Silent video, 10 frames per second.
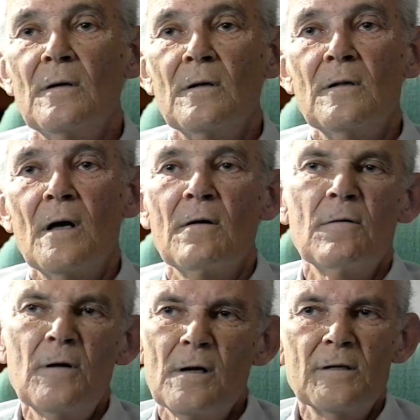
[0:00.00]
then
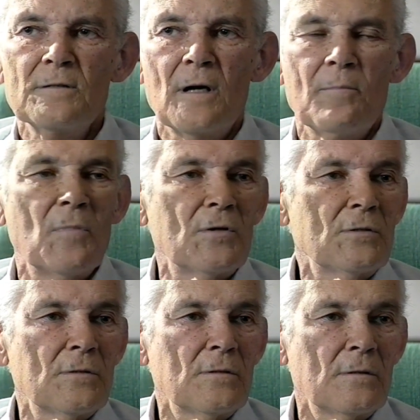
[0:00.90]
really is not
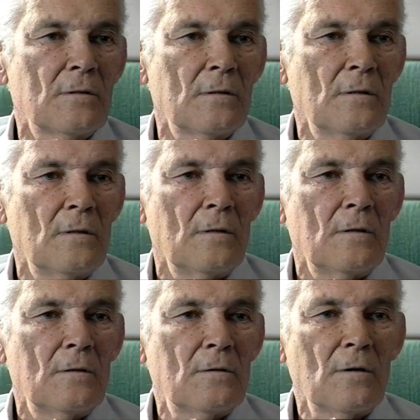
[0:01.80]
much
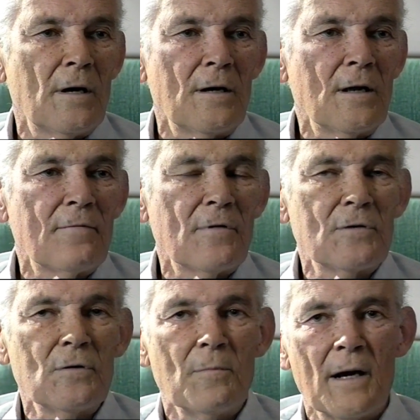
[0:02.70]
to any
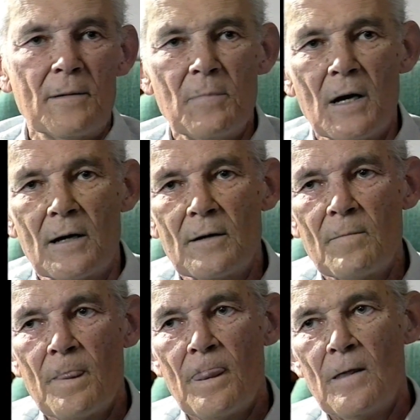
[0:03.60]
effort you might make.
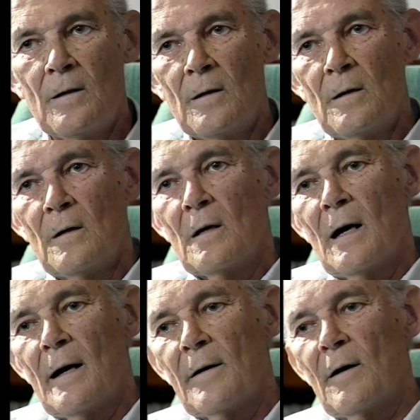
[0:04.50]

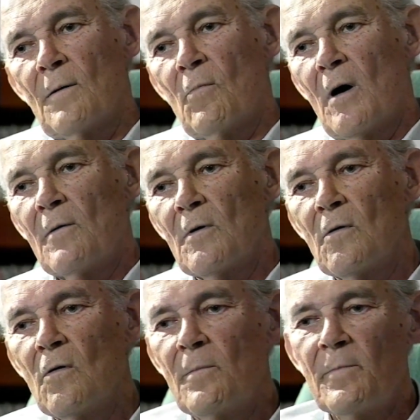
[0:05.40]
And um, one would
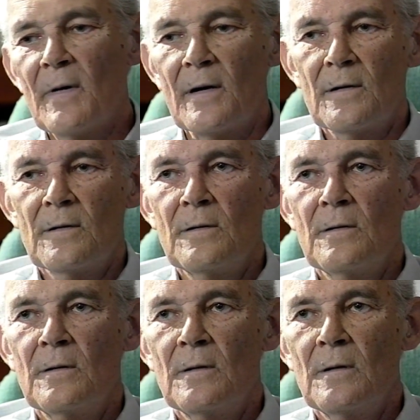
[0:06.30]
hope that
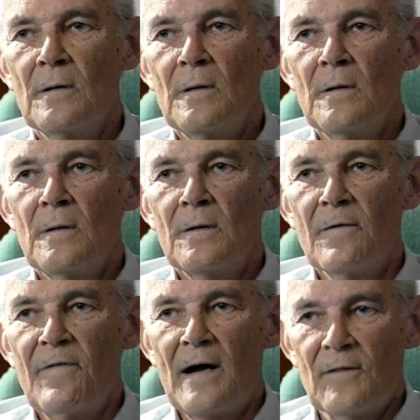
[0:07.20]
the
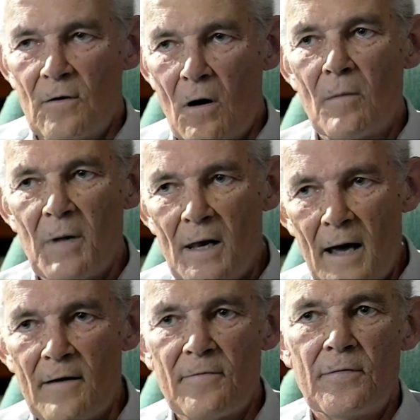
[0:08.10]
fact that all my
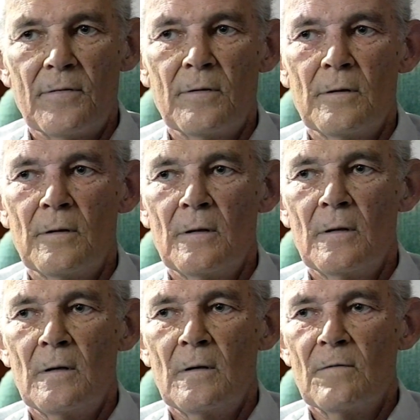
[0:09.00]
life,
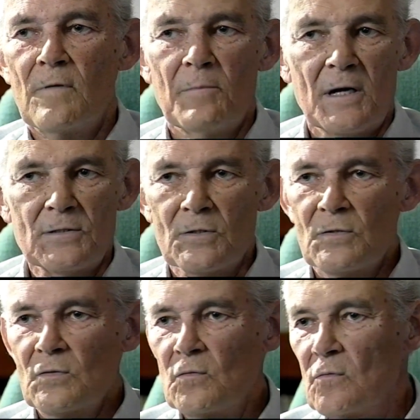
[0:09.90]
from as at
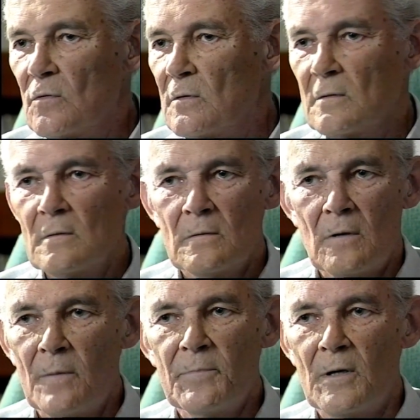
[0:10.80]
school
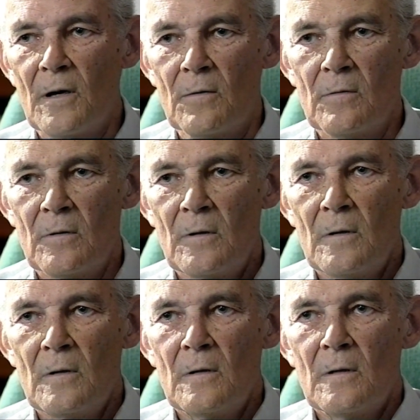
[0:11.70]
up to now,
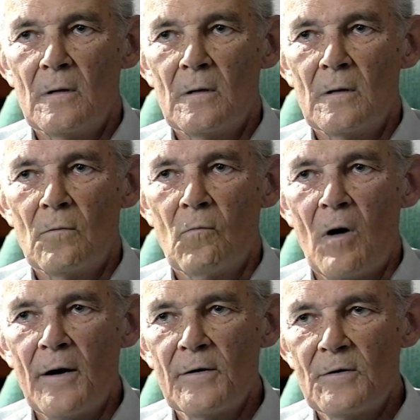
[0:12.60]

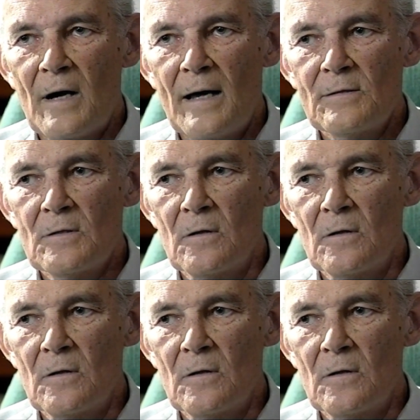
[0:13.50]
one tries to